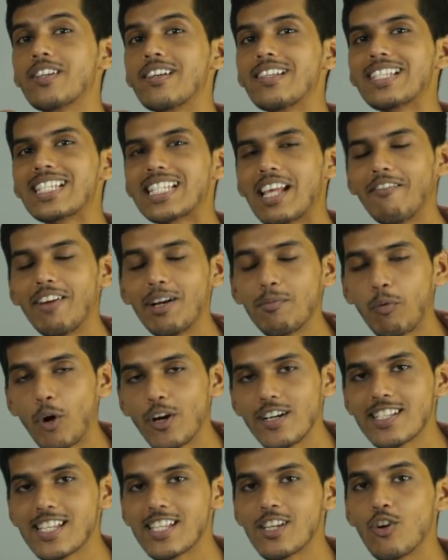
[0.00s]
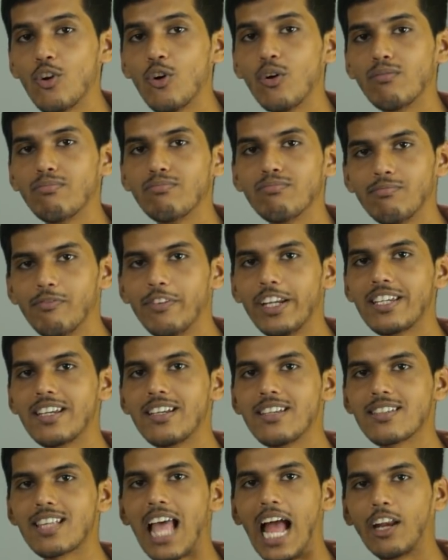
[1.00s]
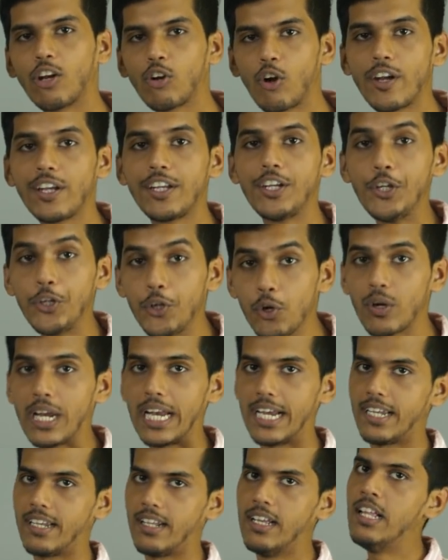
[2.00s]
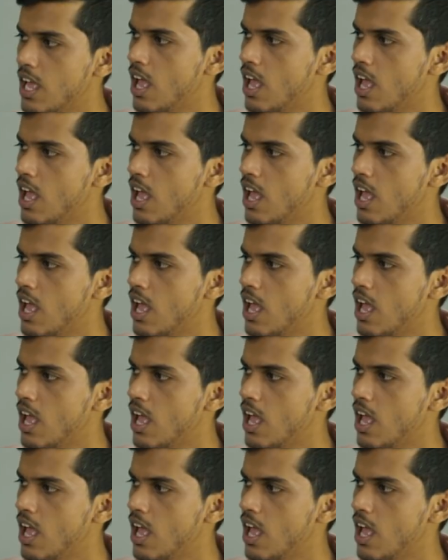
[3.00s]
7.0, which is Android Nougat.